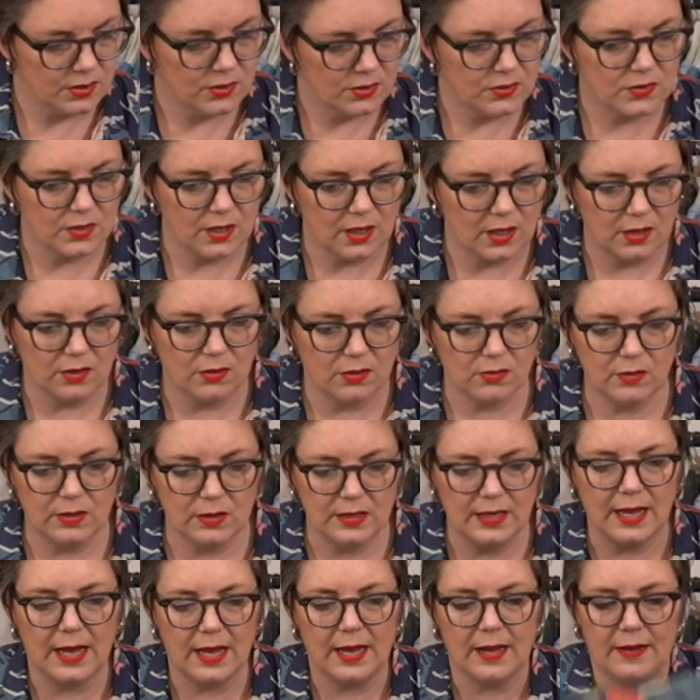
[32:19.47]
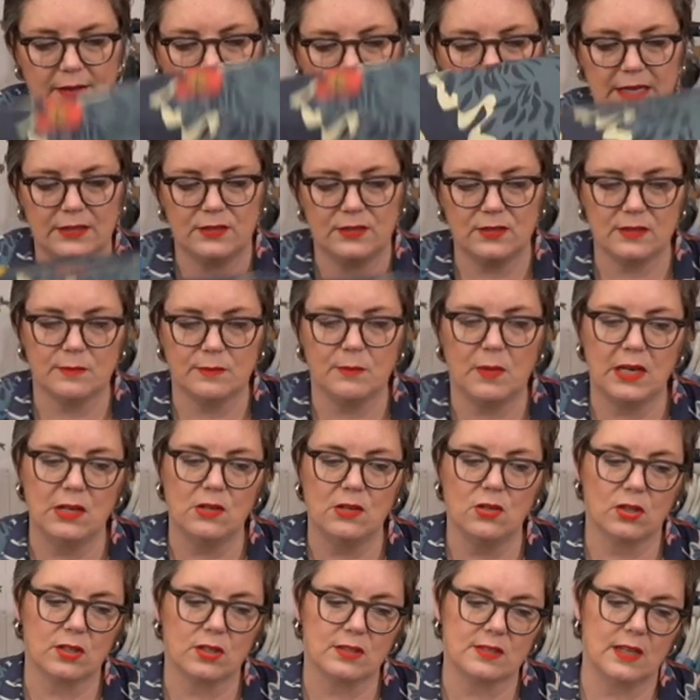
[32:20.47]
So yeah, it just might
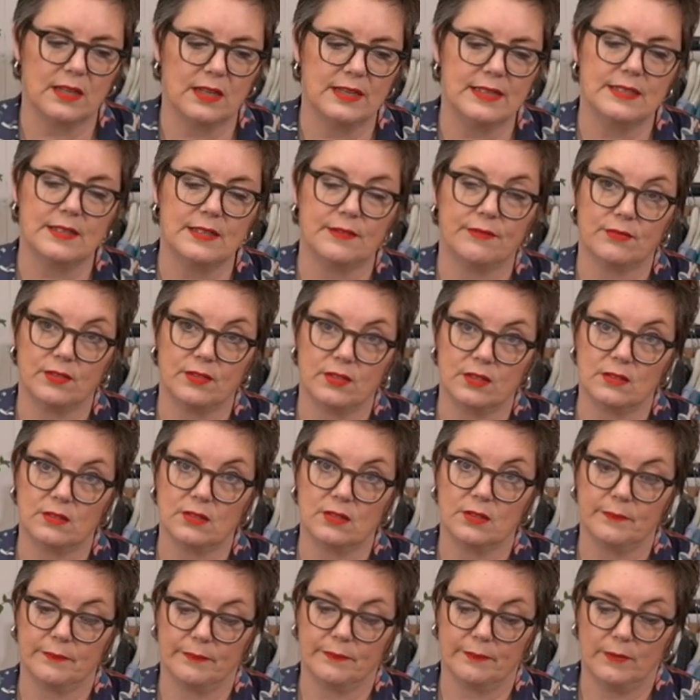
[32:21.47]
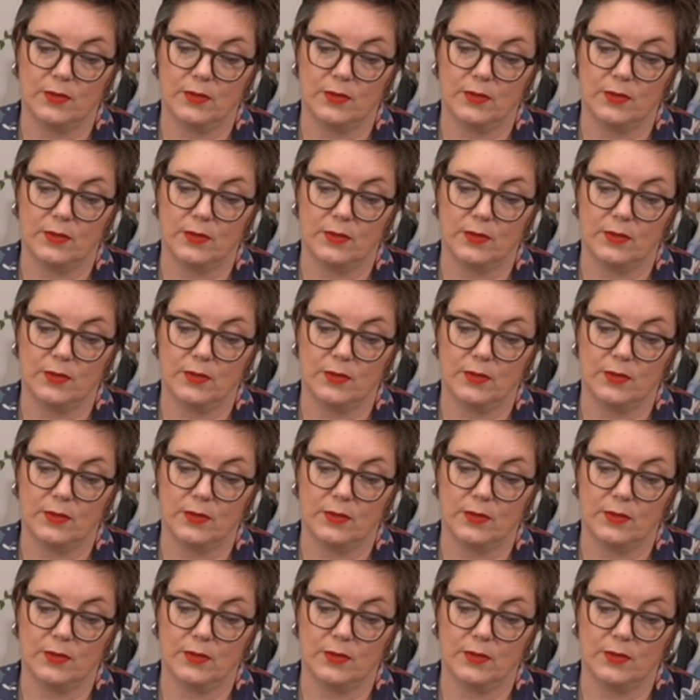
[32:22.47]
look slightly different